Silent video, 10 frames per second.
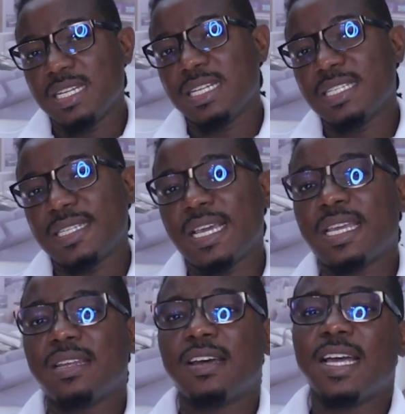
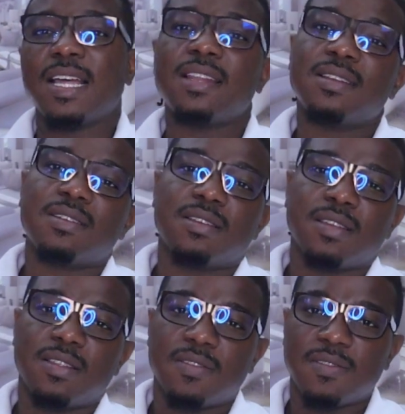designer and
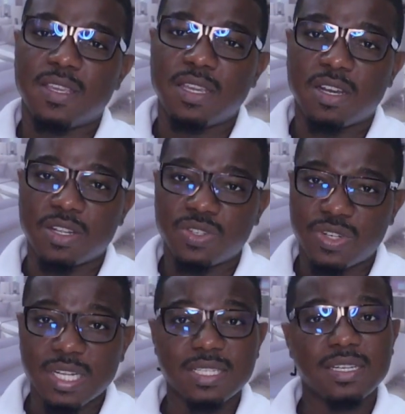the
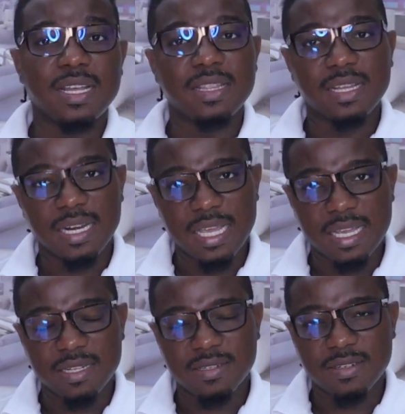contractor and the
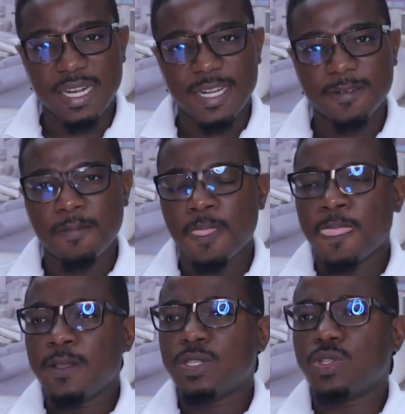client, right?
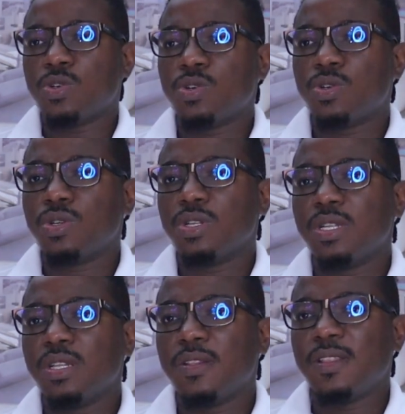So
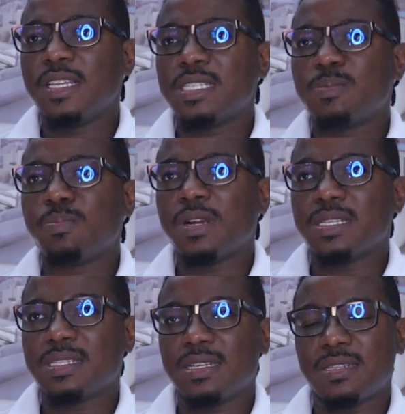this
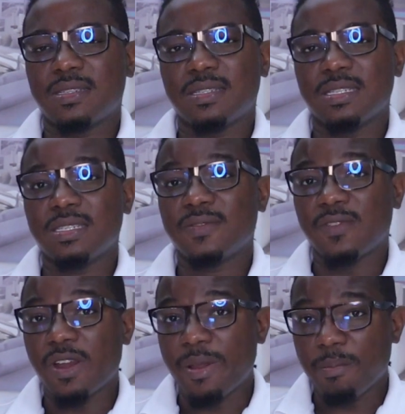process is
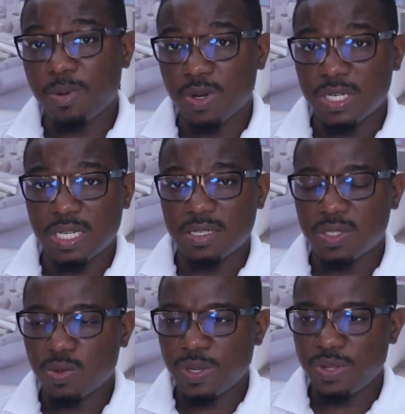very important.
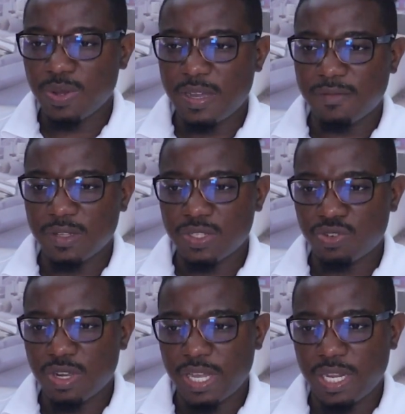So when you have a
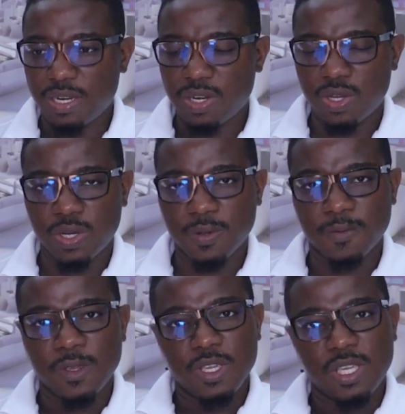drawing done,
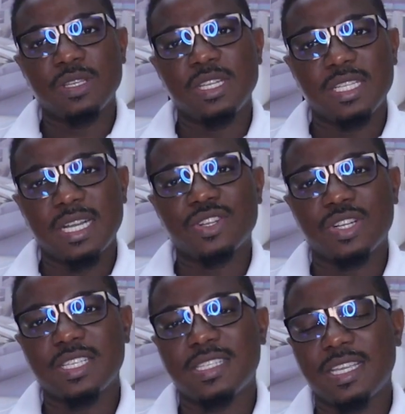you need to
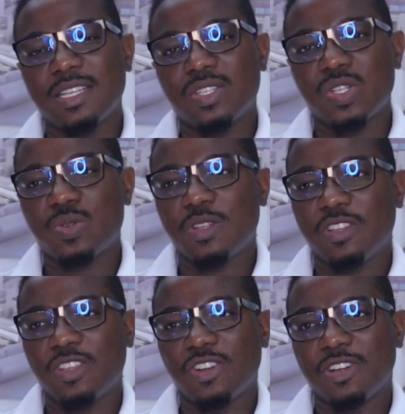actually stay in touch
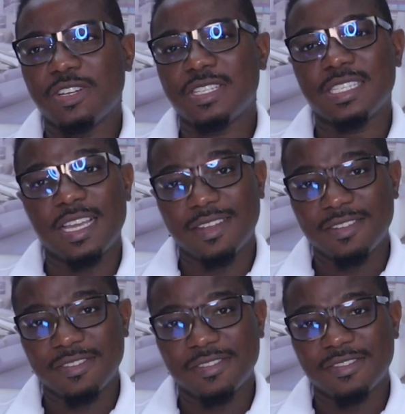with your
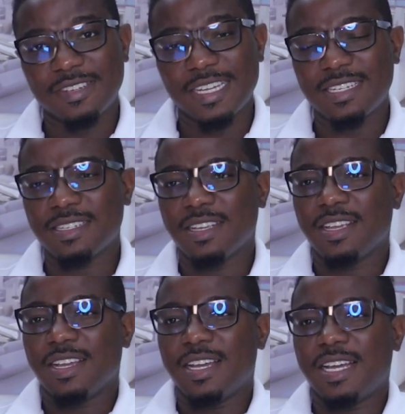designer, right?
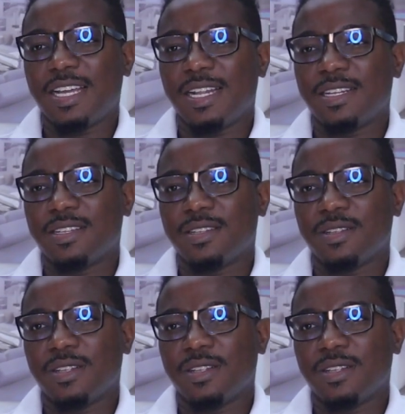And